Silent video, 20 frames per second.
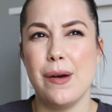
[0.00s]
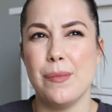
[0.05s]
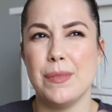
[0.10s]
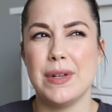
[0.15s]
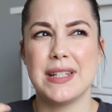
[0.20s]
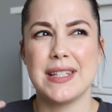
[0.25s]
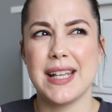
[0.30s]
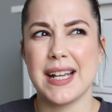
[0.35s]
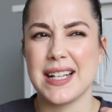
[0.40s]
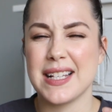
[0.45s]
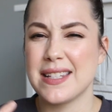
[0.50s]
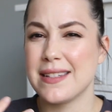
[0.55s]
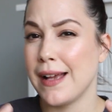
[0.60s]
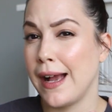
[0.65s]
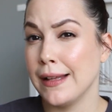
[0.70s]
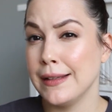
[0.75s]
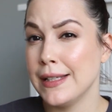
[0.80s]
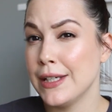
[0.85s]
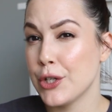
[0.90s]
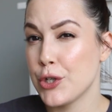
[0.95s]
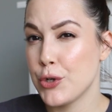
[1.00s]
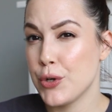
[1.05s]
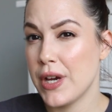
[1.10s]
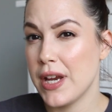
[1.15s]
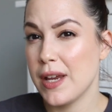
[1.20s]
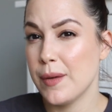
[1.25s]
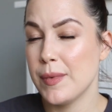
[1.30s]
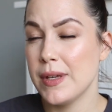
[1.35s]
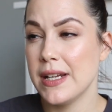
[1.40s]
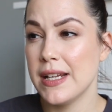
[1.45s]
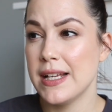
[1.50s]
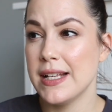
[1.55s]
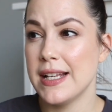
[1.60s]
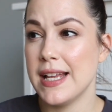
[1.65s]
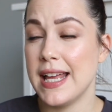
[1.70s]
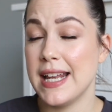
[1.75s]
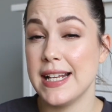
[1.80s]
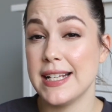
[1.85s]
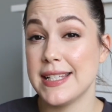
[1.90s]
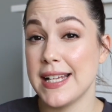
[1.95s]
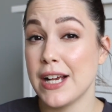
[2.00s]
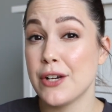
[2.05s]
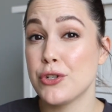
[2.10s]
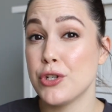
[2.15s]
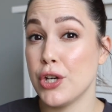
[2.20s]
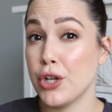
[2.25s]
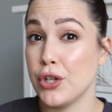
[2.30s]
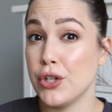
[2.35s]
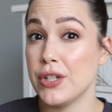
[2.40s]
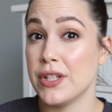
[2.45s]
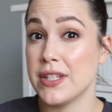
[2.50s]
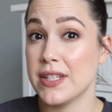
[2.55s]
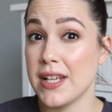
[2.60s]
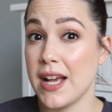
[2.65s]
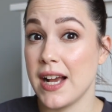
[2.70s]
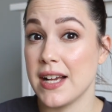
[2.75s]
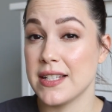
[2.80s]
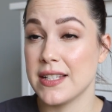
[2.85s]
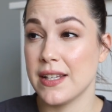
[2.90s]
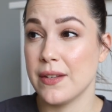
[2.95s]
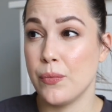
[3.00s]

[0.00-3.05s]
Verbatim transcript: it's like a styling cream in it, and it's actually a good size.